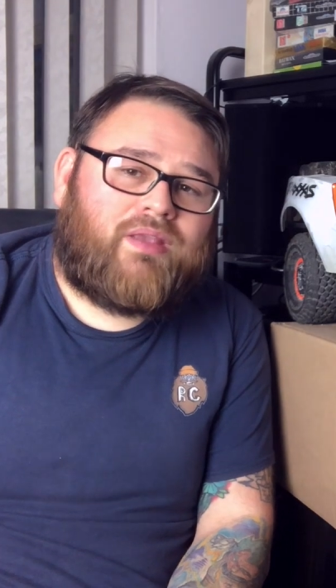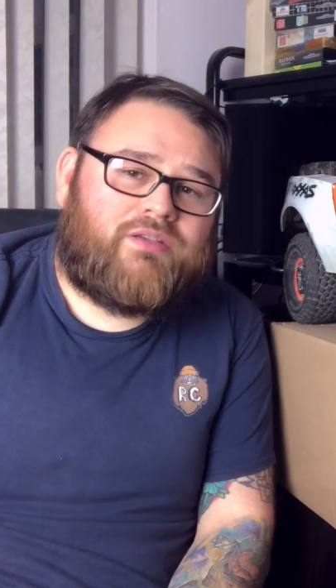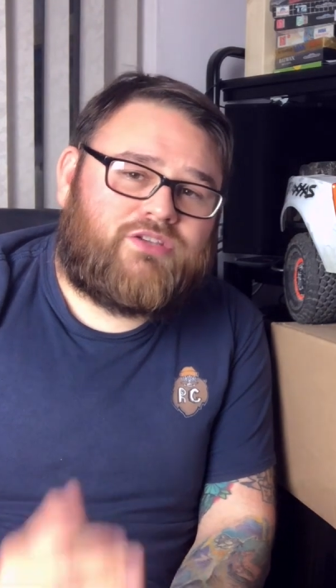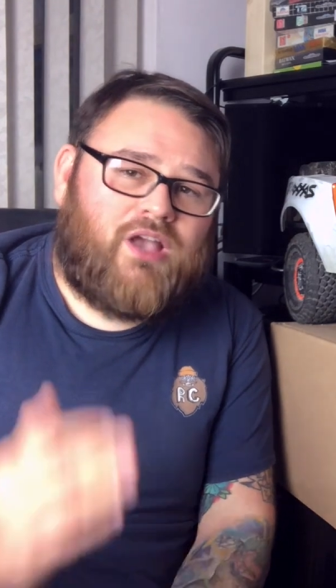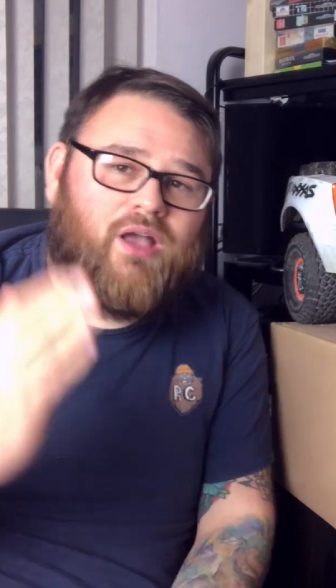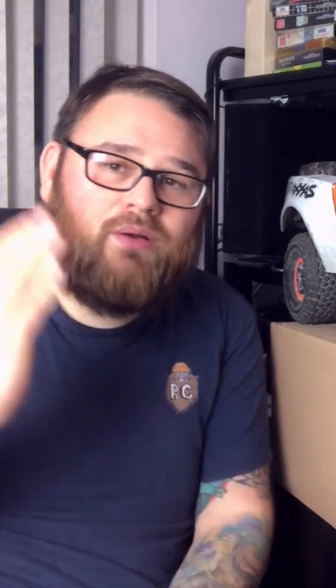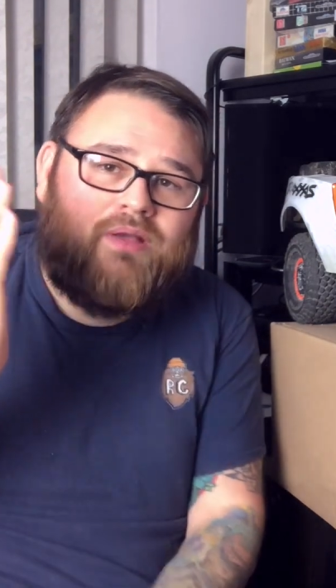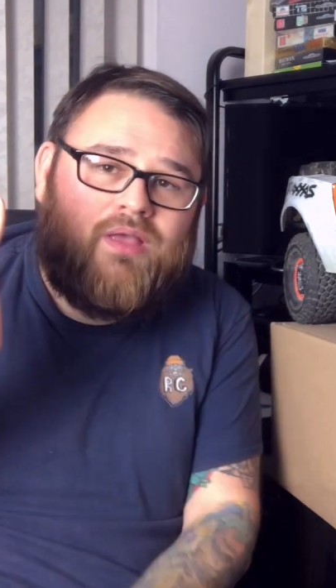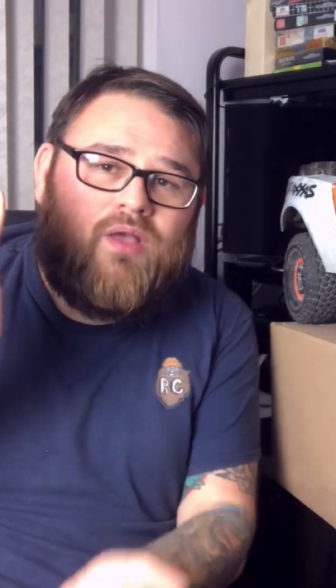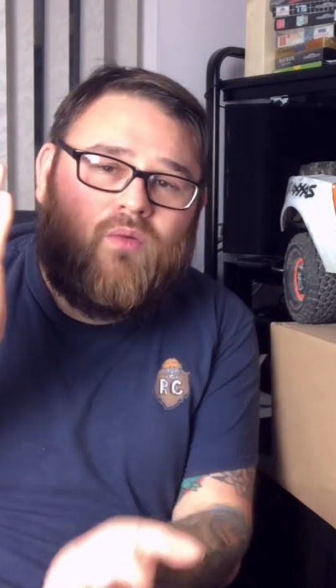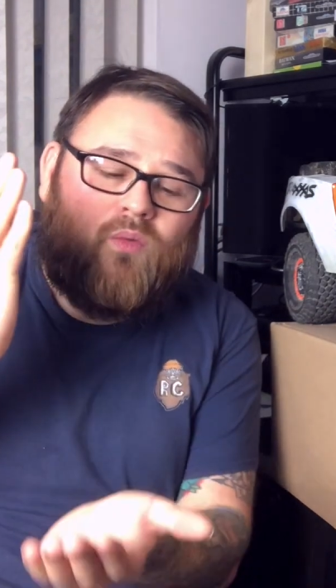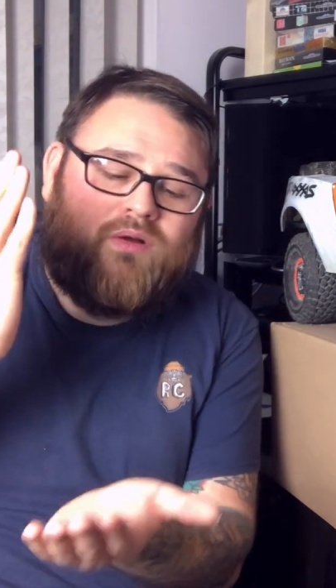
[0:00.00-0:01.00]
So
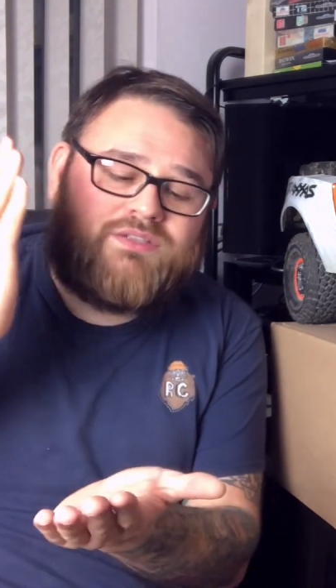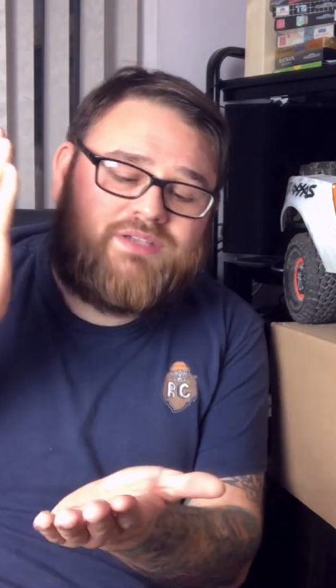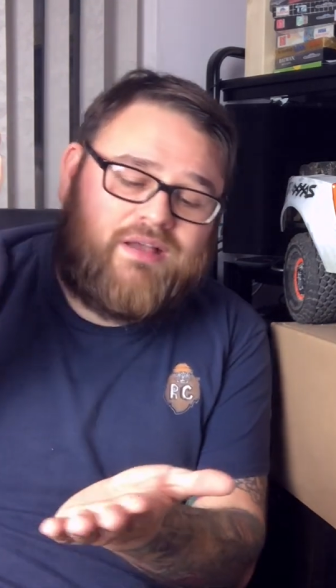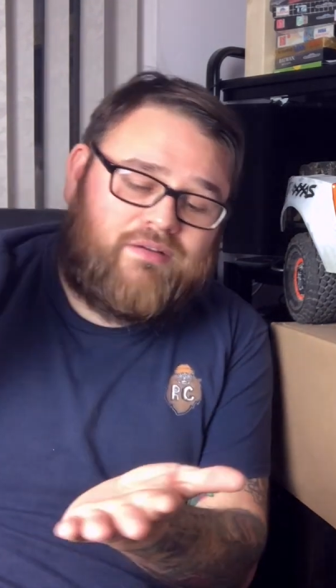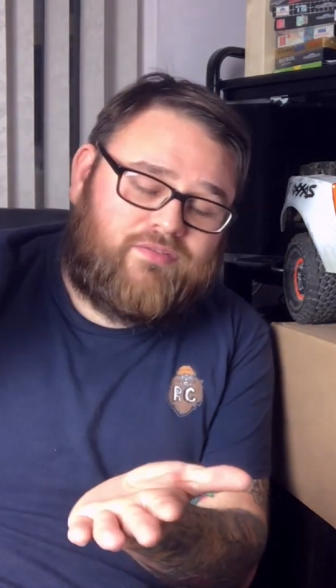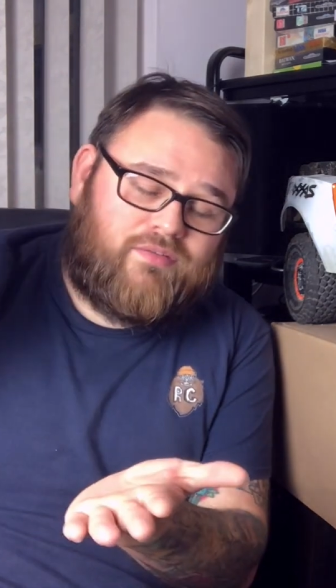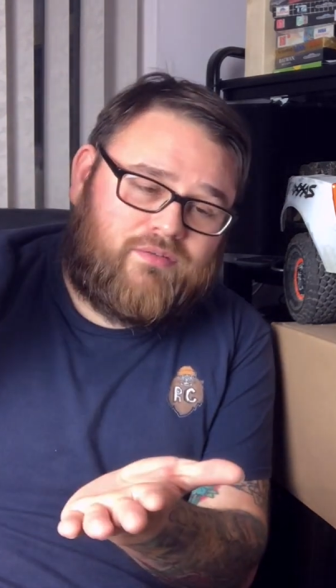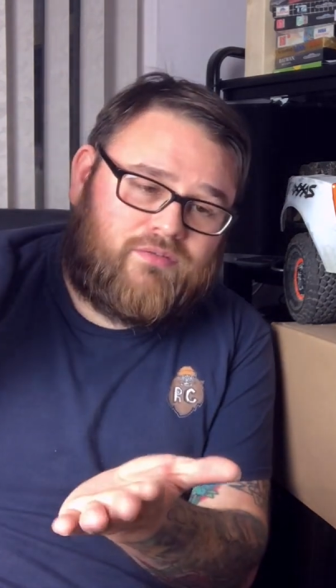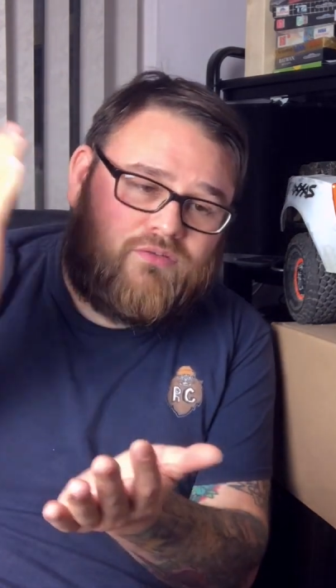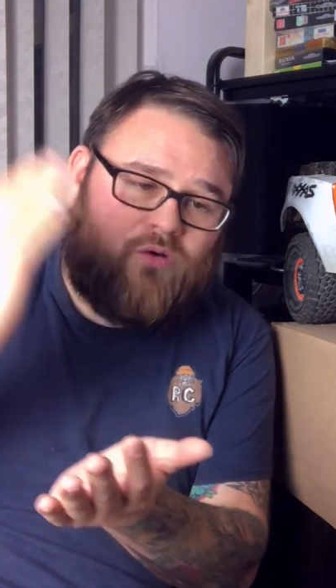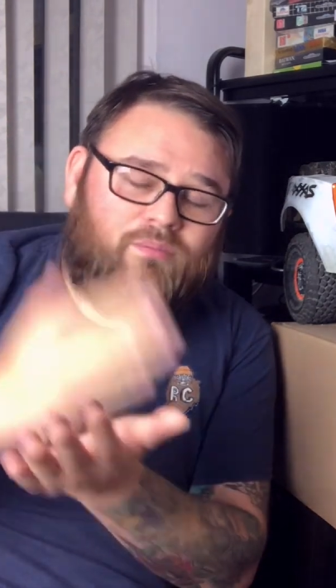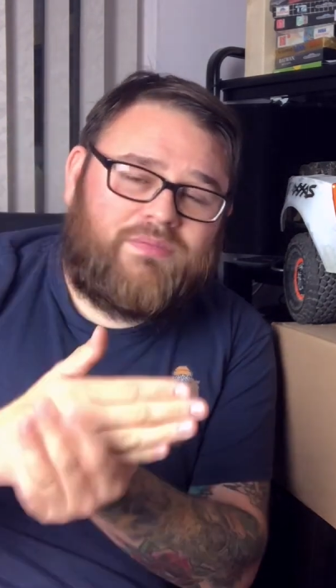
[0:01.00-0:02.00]
once I've
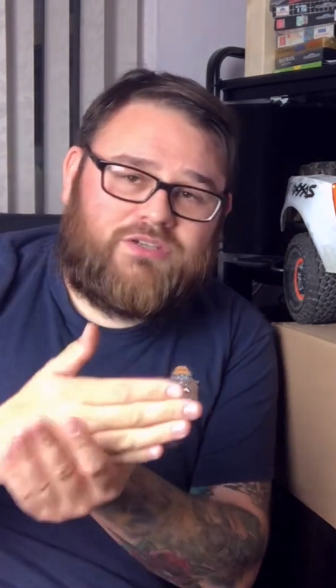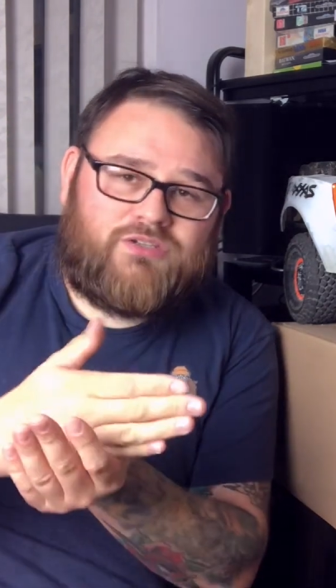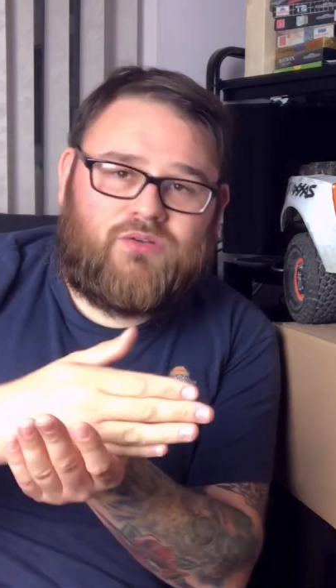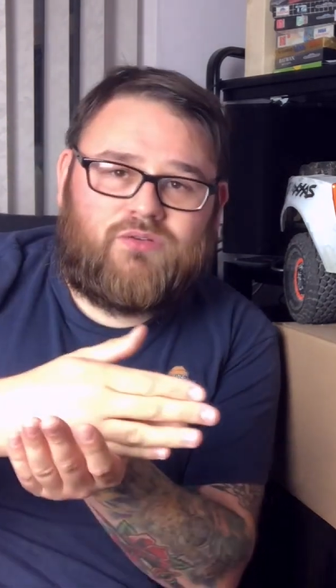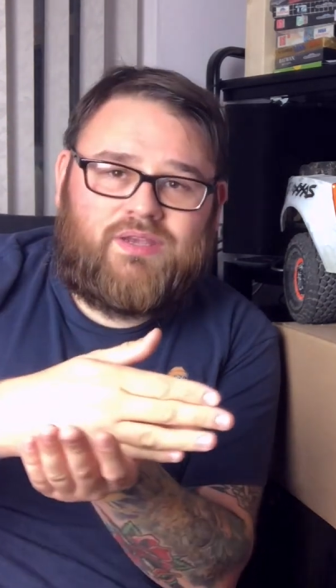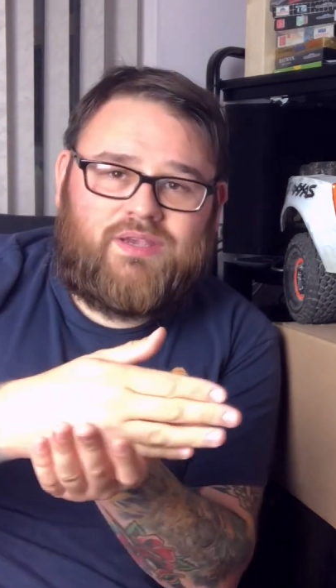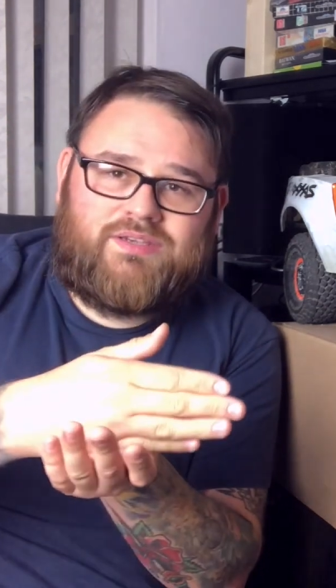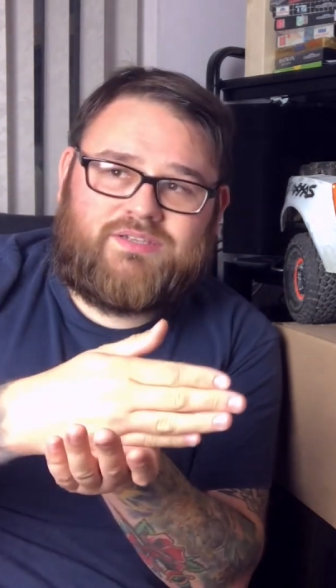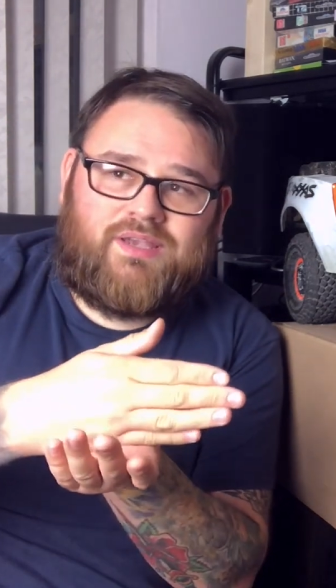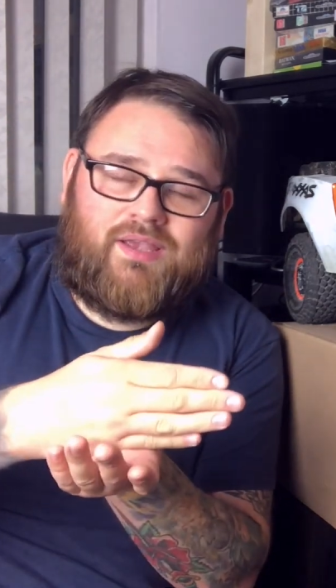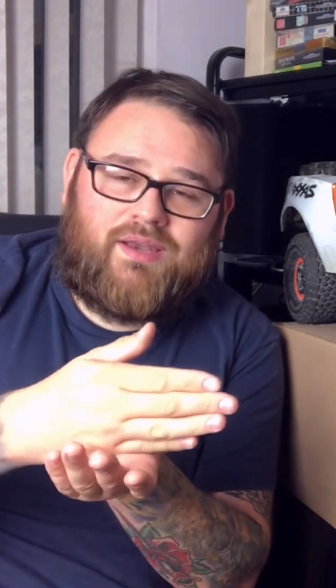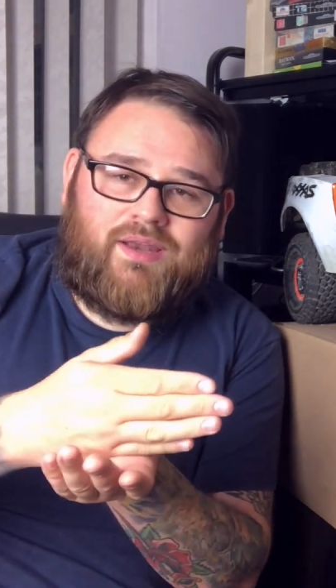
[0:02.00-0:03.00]
done my
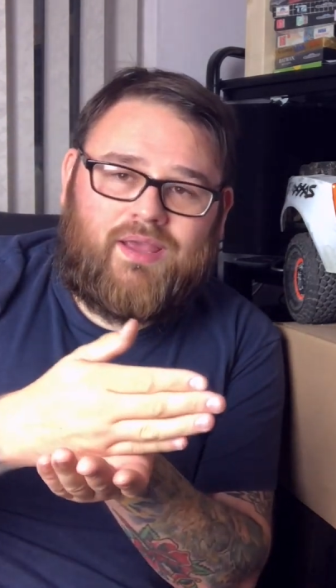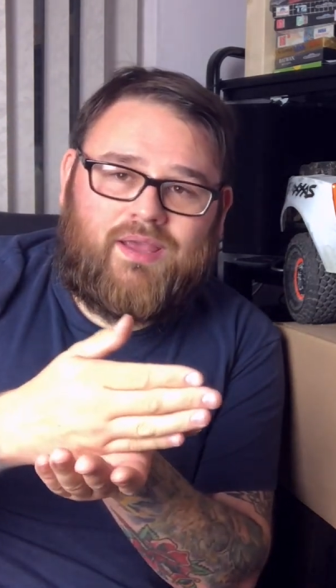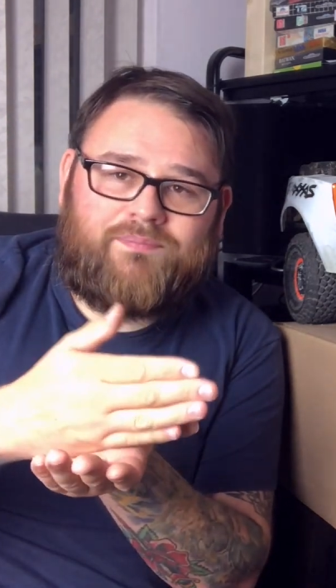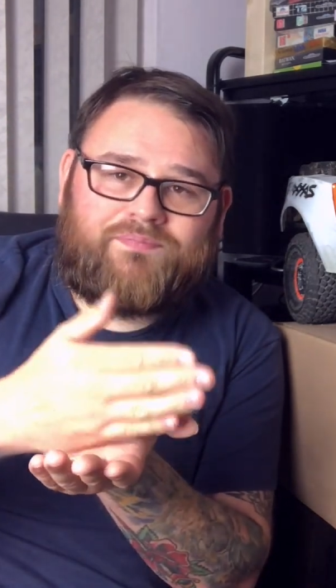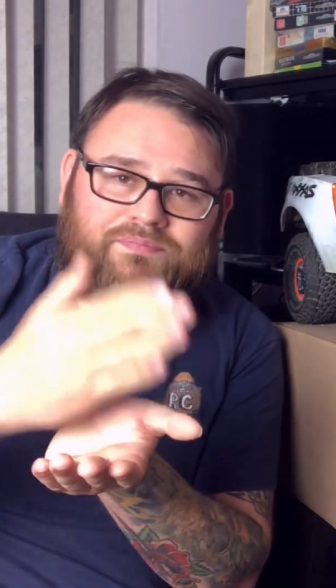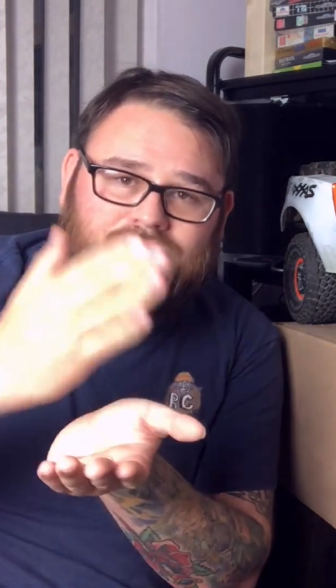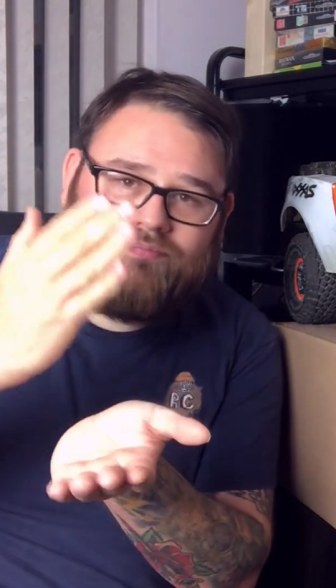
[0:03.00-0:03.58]
studies in